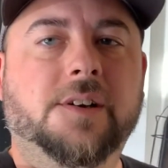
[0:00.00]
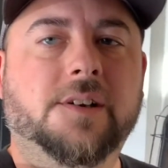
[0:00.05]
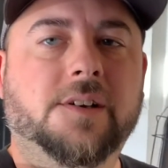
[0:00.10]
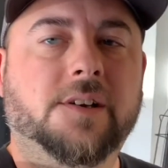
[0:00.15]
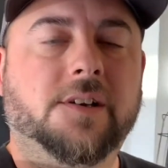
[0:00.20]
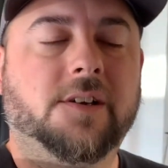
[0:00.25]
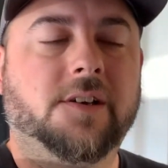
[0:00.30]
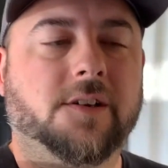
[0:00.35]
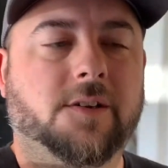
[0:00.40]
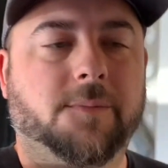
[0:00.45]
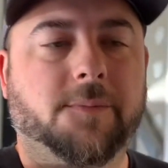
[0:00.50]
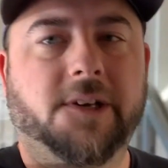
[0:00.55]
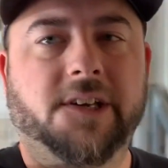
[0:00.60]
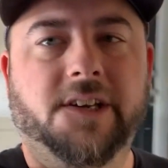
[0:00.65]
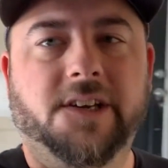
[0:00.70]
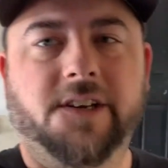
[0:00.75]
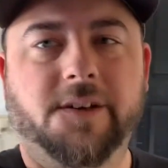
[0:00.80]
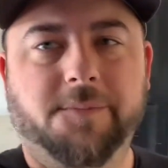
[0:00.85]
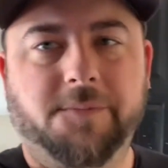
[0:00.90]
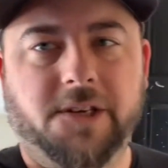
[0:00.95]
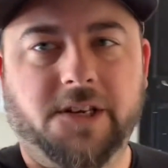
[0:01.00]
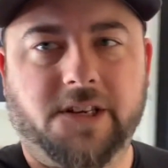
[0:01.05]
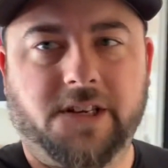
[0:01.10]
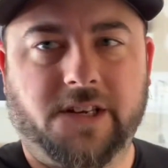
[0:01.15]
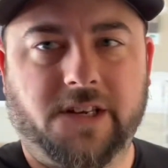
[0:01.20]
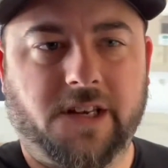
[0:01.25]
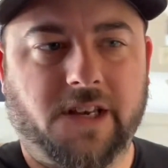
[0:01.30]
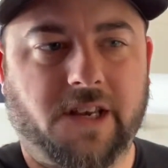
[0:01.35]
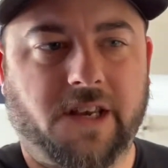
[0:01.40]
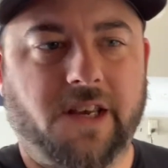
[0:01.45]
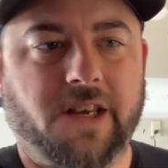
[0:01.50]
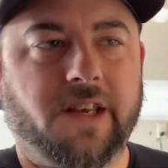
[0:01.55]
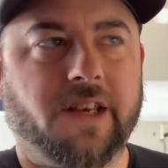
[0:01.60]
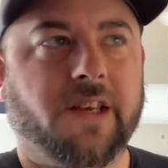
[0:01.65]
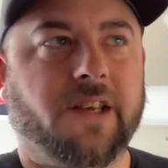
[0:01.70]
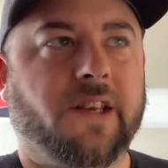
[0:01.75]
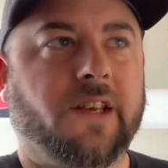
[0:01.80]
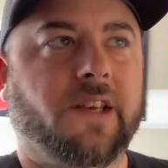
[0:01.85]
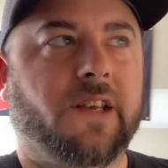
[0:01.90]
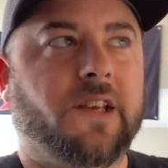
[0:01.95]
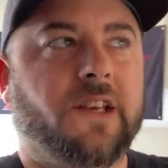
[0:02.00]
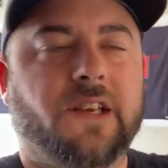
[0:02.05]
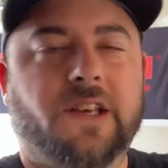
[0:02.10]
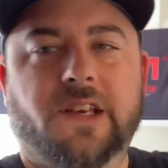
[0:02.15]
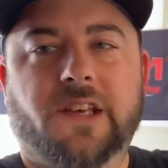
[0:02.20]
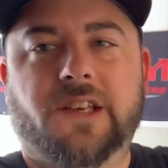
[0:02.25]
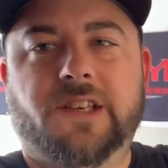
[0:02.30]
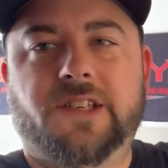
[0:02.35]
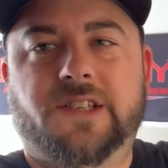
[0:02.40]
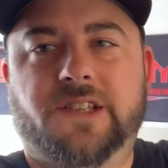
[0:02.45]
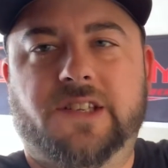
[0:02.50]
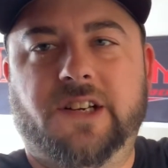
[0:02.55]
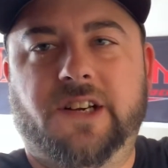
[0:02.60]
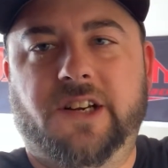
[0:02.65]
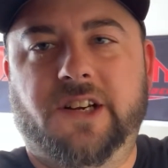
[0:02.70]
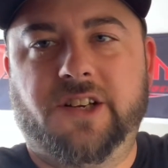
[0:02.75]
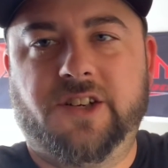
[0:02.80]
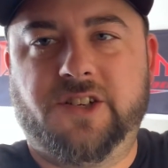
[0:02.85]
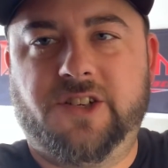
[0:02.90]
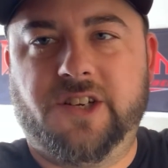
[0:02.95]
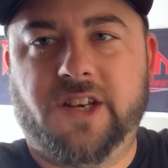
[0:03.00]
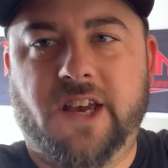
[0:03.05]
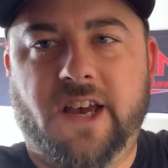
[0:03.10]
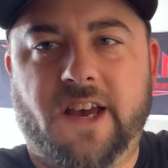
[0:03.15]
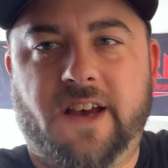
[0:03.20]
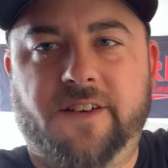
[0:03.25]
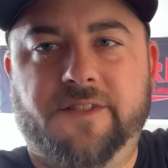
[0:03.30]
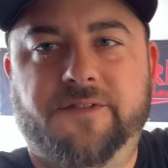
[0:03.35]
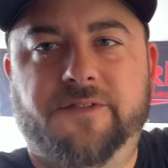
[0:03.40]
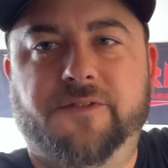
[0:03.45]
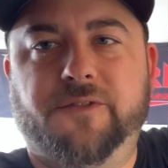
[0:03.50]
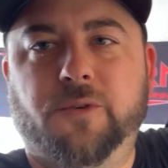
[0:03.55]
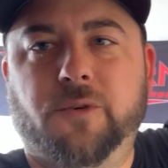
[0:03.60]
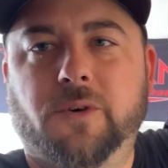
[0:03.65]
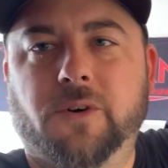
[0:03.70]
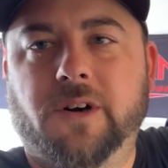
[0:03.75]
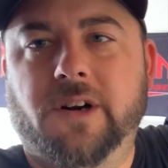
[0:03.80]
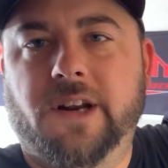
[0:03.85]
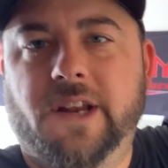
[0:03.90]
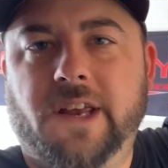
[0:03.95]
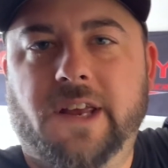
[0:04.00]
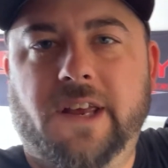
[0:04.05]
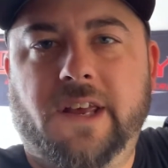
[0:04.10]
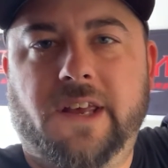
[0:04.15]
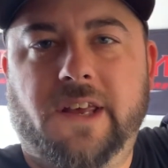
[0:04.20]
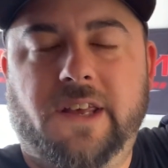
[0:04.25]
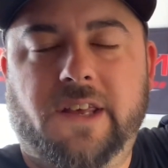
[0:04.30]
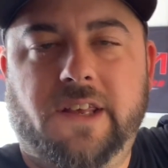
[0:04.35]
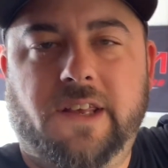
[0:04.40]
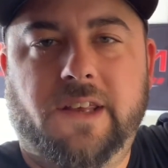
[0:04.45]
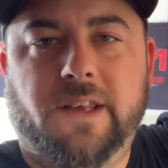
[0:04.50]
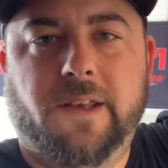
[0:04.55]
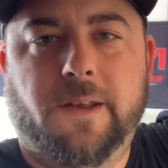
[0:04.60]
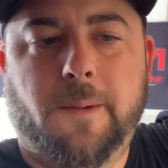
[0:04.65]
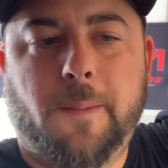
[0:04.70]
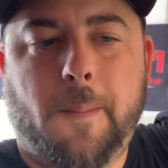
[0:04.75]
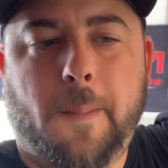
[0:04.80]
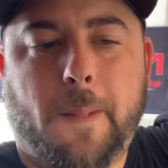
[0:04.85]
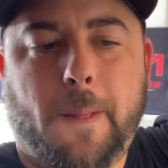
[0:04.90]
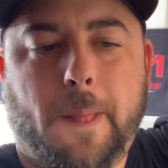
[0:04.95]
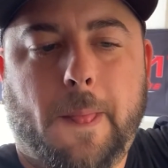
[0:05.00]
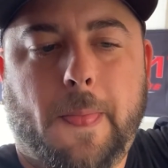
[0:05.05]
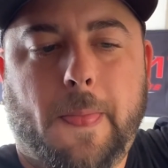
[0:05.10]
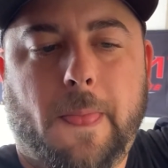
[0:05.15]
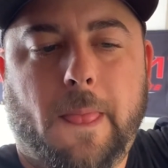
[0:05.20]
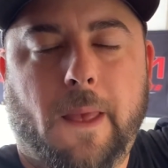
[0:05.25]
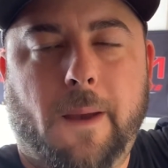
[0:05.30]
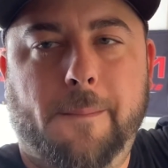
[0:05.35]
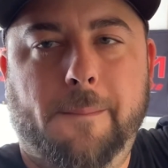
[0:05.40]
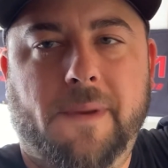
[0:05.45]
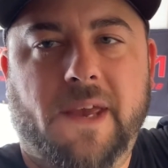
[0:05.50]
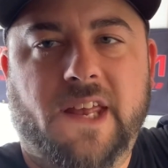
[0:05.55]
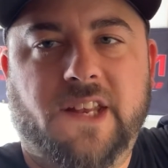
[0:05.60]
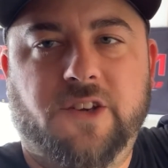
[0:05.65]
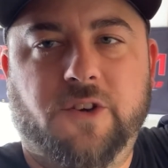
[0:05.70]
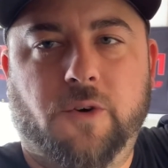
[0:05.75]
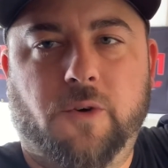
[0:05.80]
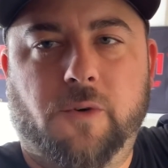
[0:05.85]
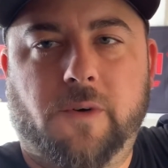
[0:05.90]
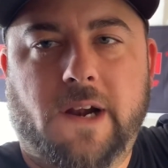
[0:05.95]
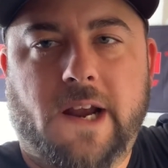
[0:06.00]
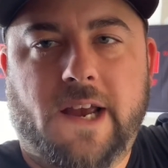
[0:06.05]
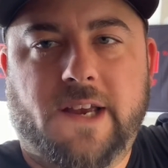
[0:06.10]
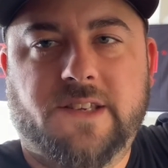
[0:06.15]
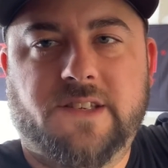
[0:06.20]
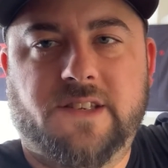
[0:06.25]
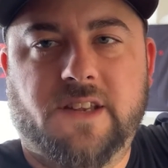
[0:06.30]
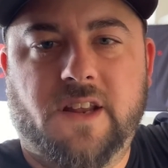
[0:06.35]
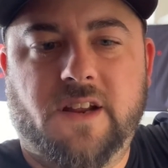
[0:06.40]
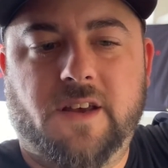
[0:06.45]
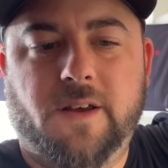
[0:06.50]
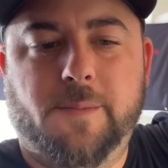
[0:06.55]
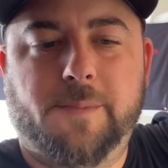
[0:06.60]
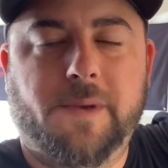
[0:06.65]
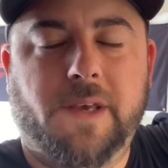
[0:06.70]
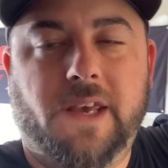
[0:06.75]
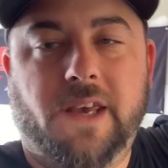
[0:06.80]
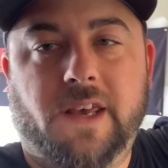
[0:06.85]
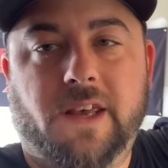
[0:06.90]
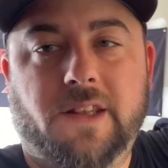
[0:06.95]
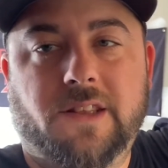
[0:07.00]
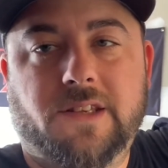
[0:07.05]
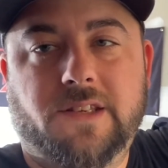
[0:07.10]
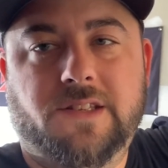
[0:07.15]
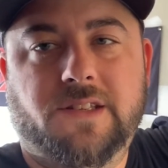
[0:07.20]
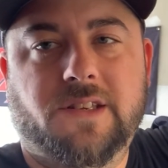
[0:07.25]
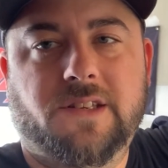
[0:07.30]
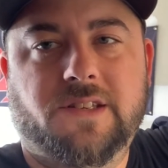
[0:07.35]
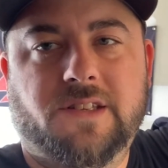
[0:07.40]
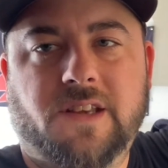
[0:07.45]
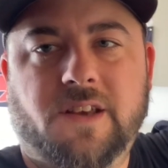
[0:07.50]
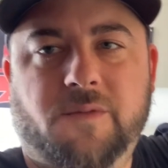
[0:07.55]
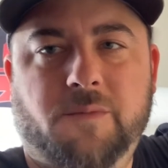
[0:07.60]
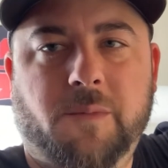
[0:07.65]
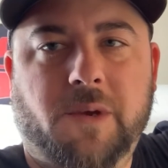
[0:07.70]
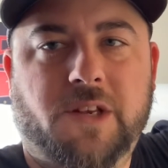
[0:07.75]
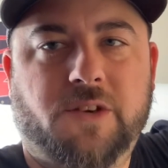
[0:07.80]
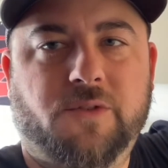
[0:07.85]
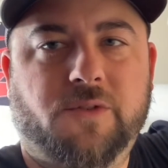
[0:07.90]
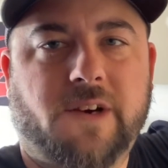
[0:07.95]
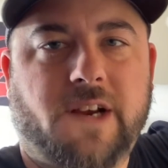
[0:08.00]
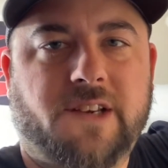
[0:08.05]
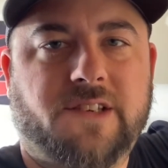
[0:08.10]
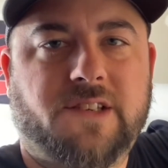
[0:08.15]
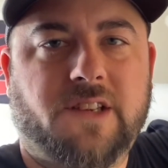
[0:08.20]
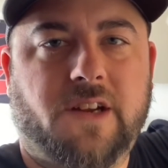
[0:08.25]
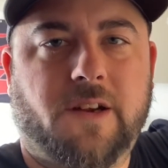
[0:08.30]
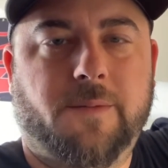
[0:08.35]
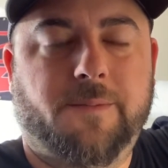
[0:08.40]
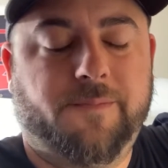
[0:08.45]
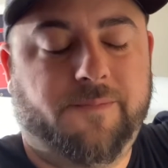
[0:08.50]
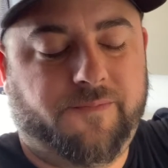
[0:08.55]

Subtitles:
I ended up getting a steering shaft for a manual rack setup, and this doesn't have a manual rack setup.